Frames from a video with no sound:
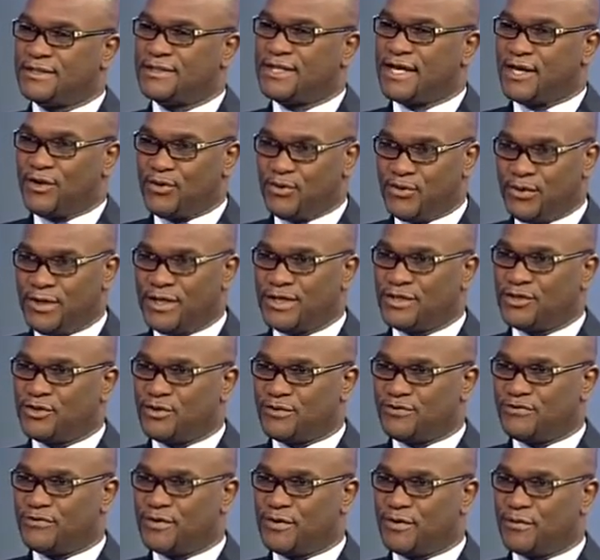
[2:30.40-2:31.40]
is the
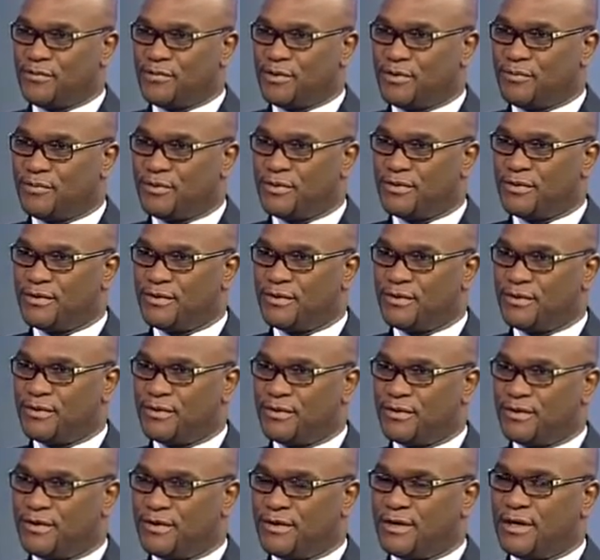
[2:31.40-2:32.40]
unity of our people.
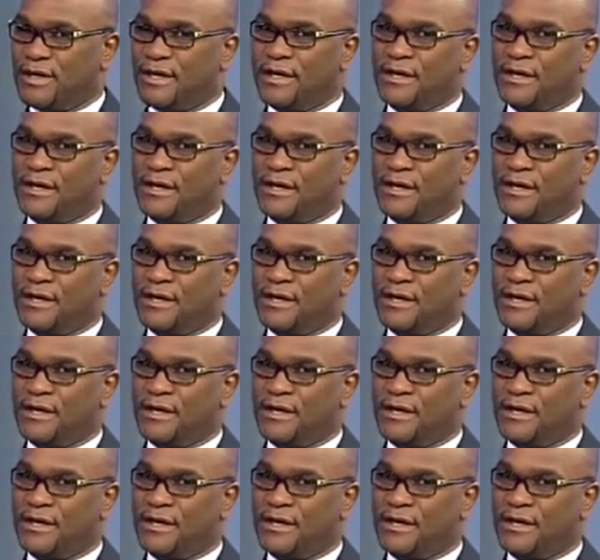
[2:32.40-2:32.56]
Yeah.